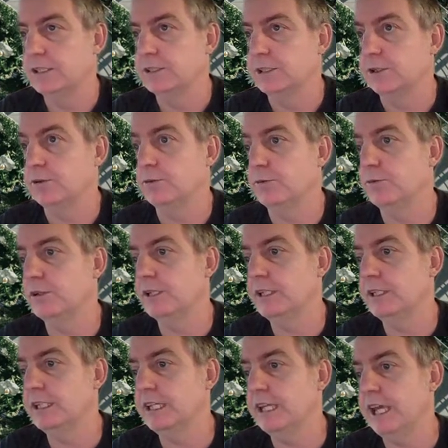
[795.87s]
So
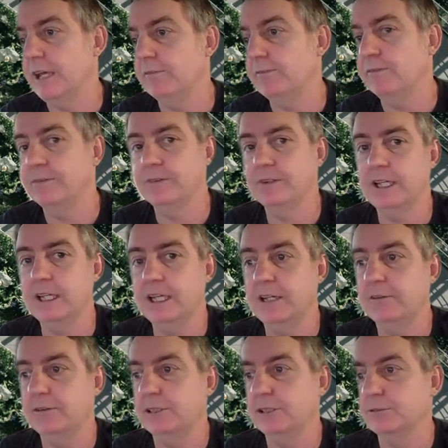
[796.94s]
within the app,
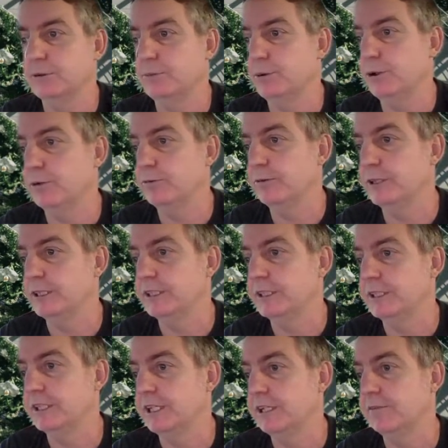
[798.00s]
there's a report for
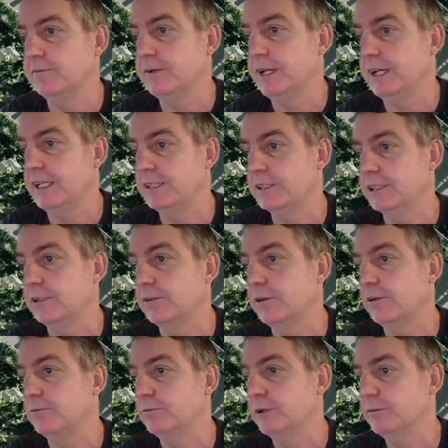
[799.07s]
each planning. So
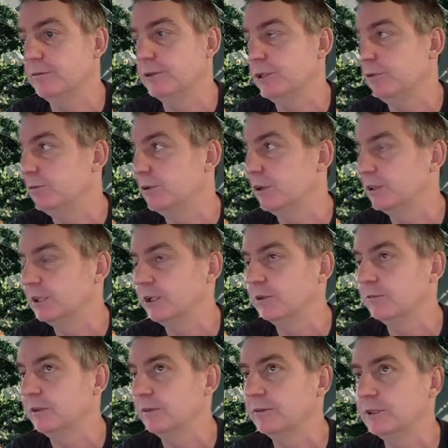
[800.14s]
in revenue, we've got
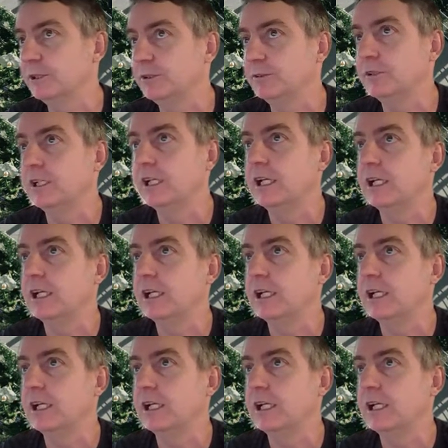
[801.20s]
total revenue.